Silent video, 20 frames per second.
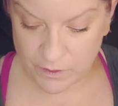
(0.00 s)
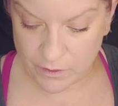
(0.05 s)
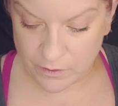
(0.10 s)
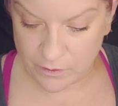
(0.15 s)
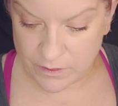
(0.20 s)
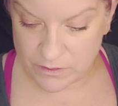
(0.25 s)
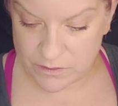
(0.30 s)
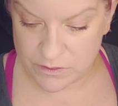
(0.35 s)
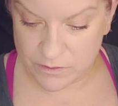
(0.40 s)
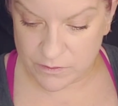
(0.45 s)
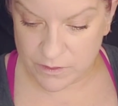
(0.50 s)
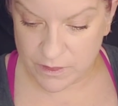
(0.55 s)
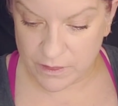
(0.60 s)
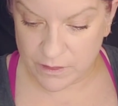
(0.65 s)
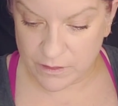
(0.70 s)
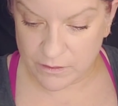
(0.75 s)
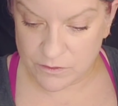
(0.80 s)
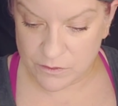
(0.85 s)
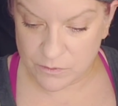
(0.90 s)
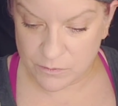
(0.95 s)
All right, so
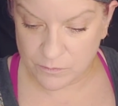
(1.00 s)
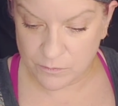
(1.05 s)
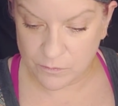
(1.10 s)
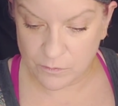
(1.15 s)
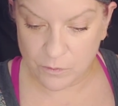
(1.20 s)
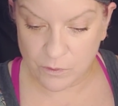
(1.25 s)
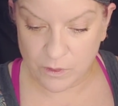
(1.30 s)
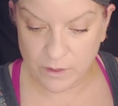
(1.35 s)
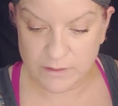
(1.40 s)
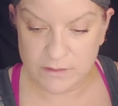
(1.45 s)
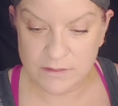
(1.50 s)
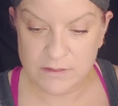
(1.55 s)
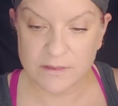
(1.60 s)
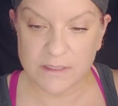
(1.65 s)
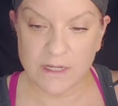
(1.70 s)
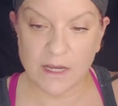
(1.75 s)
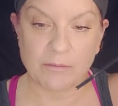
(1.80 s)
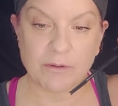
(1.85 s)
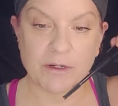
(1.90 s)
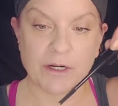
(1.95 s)
there's once.
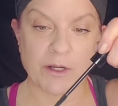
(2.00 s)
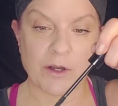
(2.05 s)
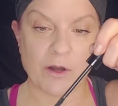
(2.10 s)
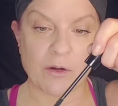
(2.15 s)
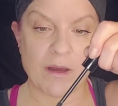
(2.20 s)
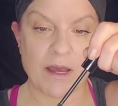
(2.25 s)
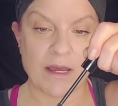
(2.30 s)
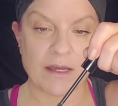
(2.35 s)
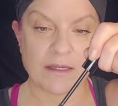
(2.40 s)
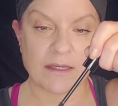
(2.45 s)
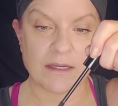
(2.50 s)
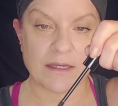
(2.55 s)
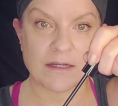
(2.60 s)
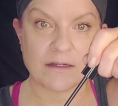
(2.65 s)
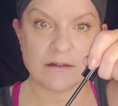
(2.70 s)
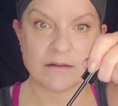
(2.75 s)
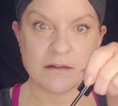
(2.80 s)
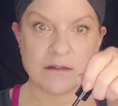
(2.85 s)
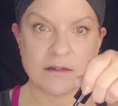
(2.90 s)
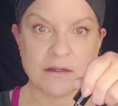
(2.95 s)
Now I'm going to go back in,
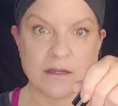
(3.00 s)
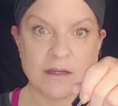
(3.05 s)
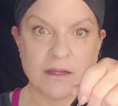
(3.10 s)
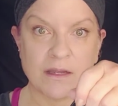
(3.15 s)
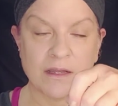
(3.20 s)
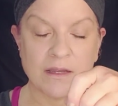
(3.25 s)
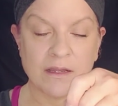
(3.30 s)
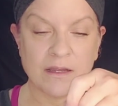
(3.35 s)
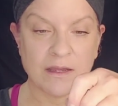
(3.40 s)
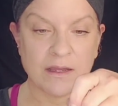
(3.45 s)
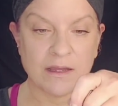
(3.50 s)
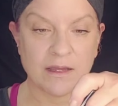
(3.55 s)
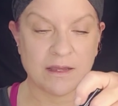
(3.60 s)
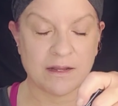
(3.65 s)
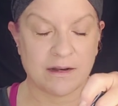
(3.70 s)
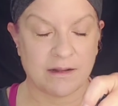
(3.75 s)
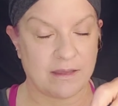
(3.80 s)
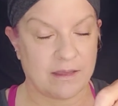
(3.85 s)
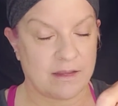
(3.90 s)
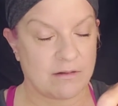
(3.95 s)

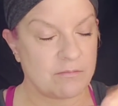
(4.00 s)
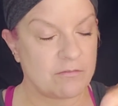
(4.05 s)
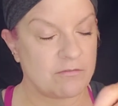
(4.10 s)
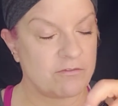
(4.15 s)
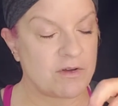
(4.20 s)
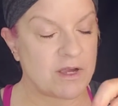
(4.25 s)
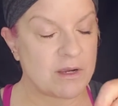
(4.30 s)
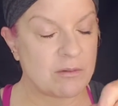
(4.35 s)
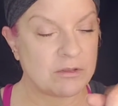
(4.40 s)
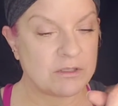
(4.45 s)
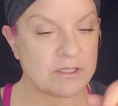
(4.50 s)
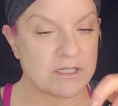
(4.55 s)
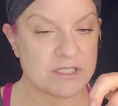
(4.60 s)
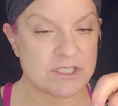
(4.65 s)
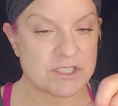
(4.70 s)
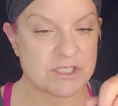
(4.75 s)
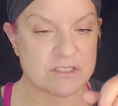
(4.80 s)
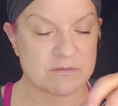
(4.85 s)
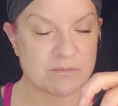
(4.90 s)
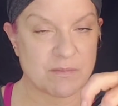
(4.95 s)
and again, Fiber
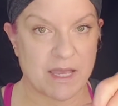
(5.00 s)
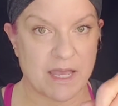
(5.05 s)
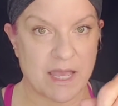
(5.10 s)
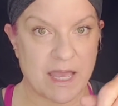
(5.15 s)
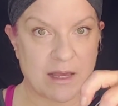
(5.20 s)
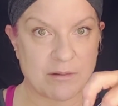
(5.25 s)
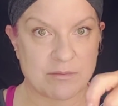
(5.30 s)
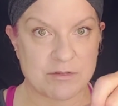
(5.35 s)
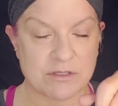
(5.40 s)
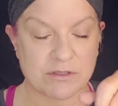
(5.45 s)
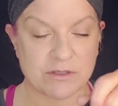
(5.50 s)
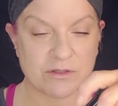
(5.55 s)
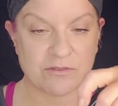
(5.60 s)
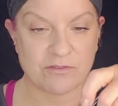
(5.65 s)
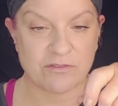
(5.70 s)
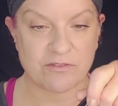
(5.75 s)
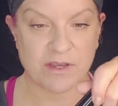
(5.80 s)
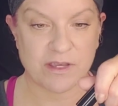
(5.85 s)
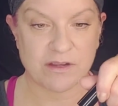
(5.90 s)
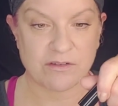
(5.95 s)
Lush is my absolute
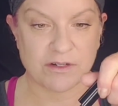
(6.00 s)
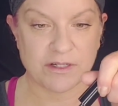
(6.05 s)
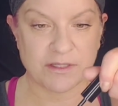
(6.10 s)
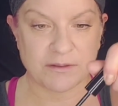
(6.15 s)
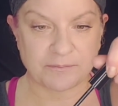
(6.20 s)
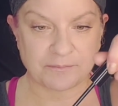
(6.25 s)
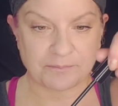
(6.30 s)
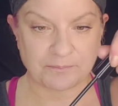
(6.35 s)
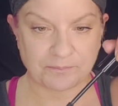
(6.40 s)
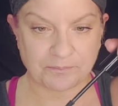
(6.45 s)
favorite.